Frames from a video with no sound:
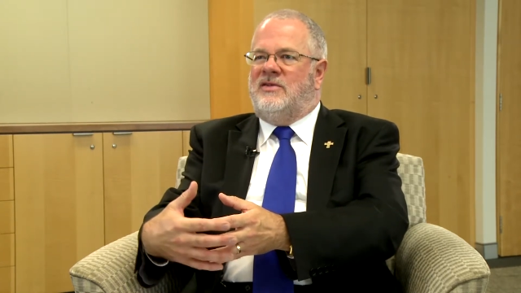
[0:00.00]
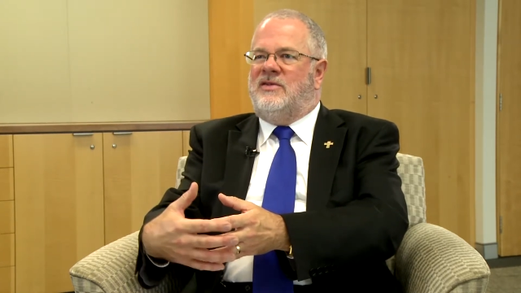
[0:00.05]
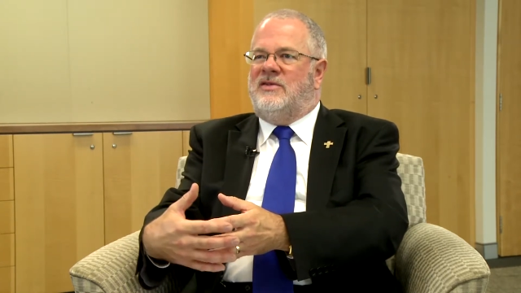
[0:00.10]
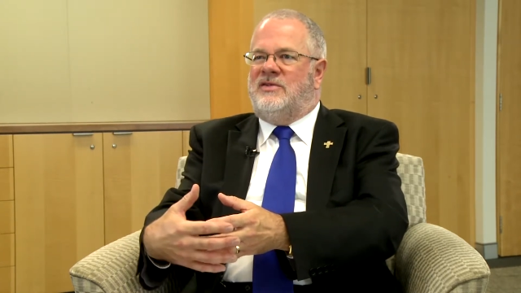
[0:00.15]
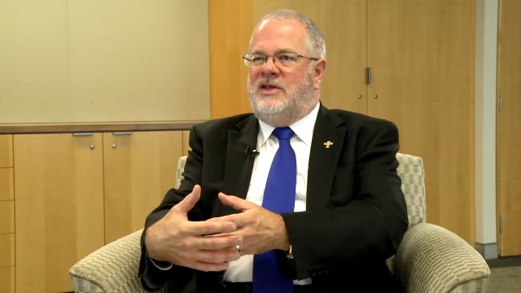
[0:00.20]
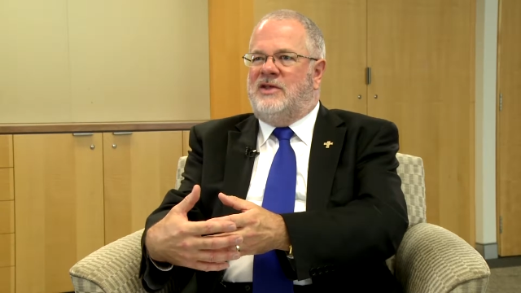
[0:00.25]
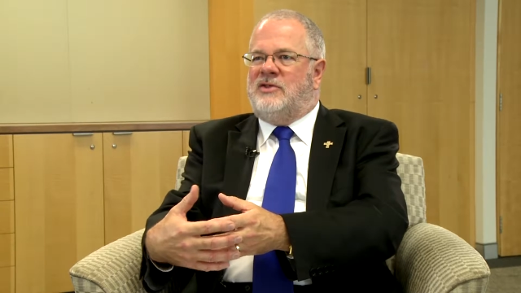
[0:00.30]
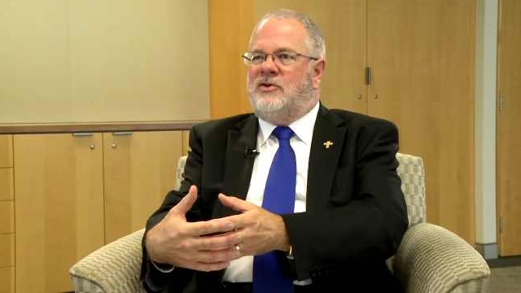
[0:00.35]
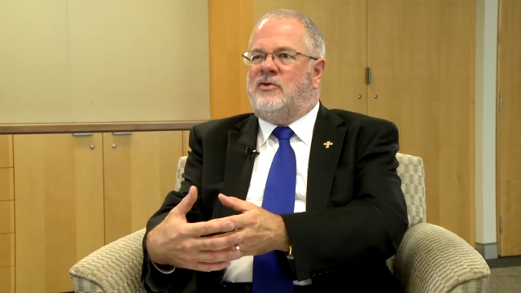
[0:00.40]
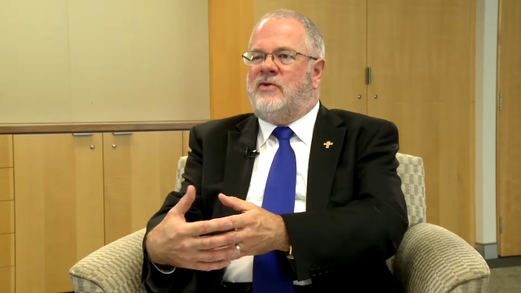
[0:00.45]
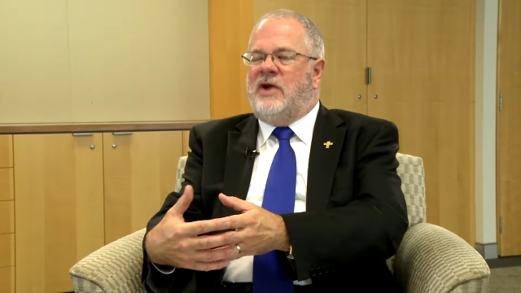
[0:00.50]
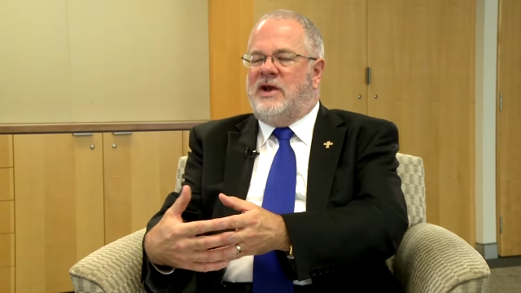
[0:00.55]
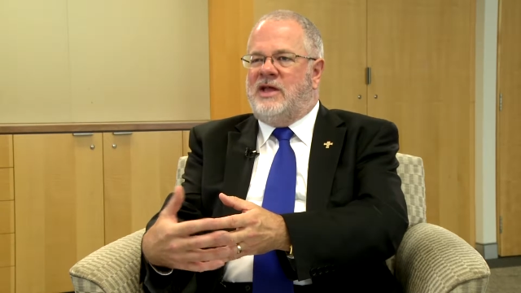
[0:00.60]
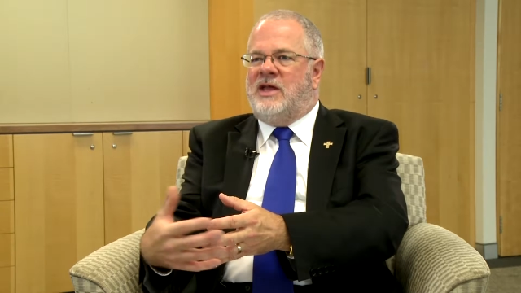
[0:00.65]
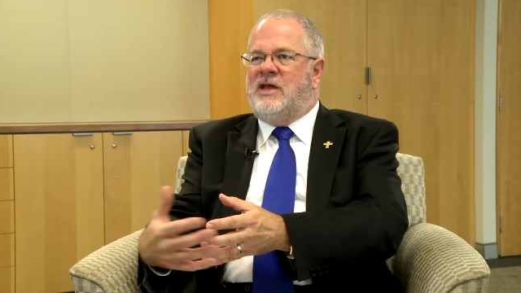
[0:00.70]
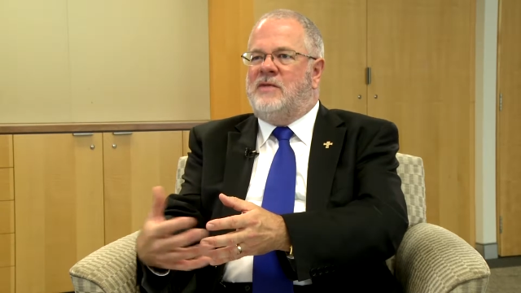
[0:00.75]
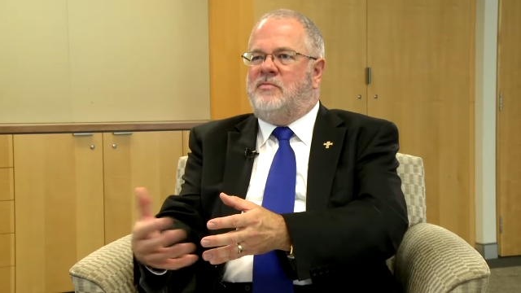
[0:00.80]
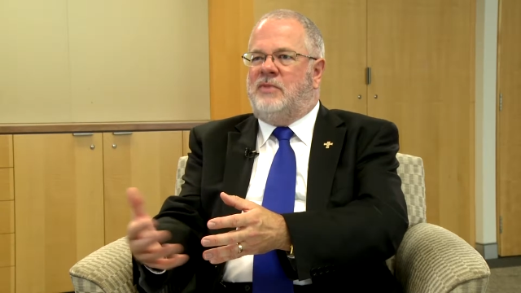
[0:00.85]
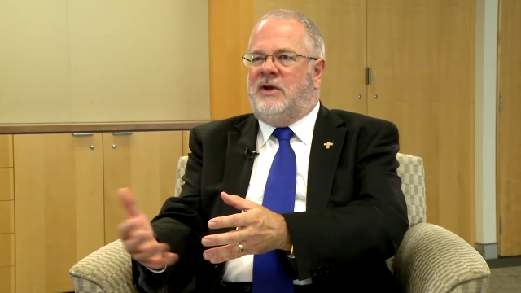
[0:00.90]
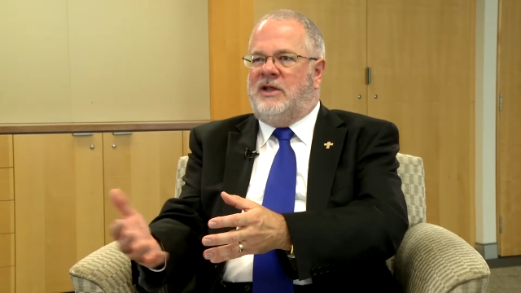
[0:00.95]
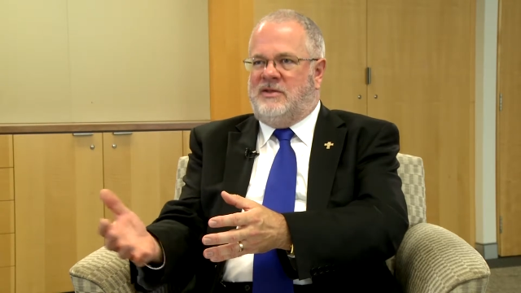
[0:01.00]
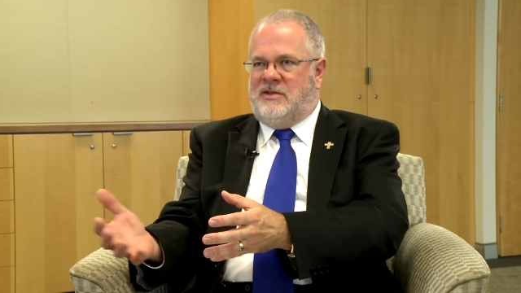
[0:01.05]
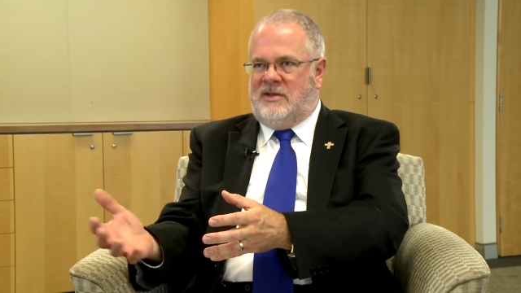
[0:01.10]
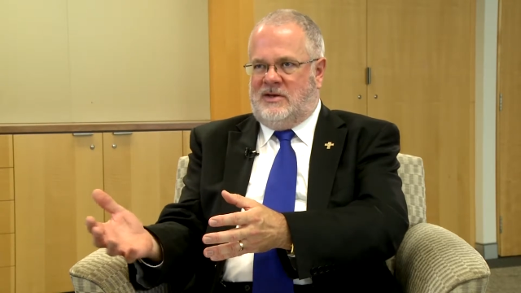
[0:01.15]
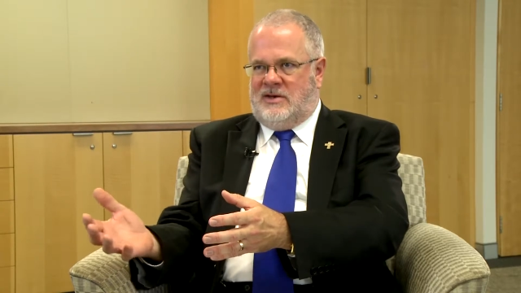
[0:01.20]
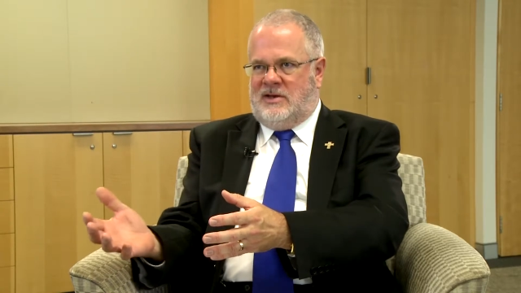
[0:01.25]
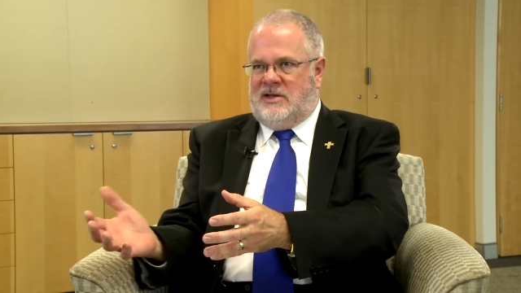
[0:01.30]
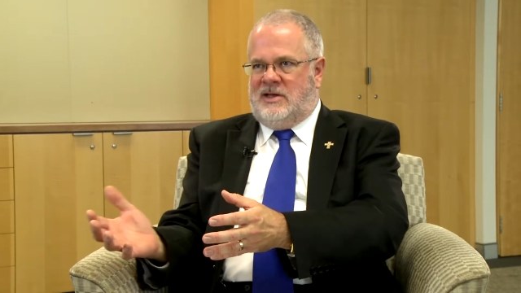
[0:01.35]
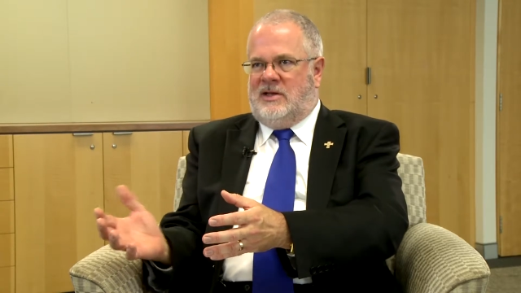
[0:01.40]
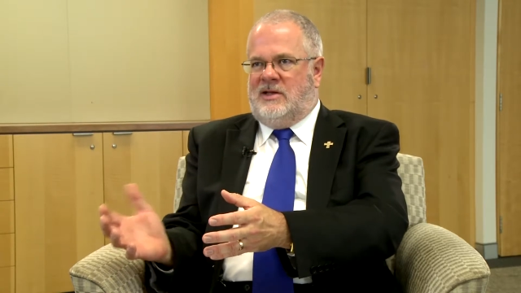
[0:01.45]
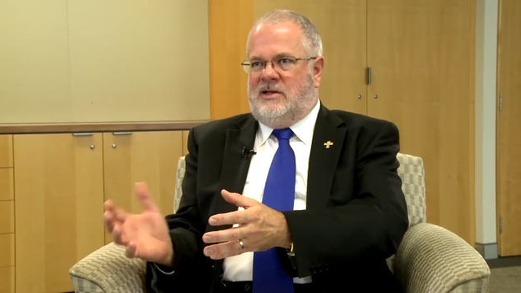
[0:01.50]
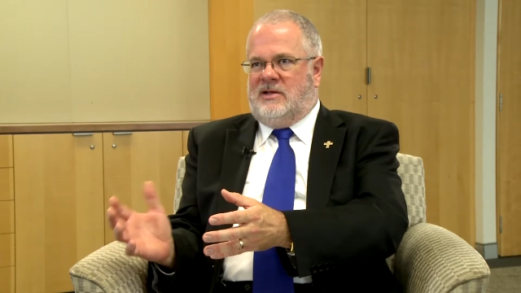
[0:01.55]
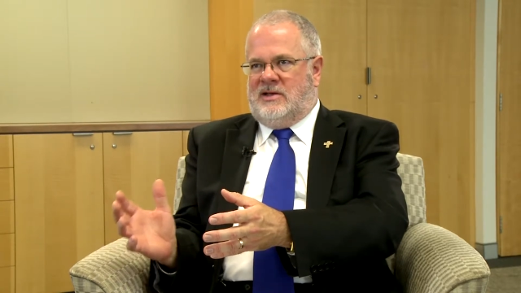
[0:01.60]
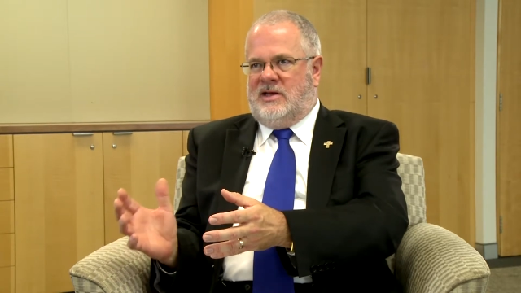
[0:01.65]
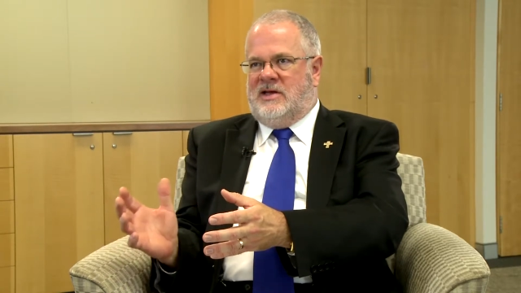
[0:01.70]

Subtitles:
there's already implicitly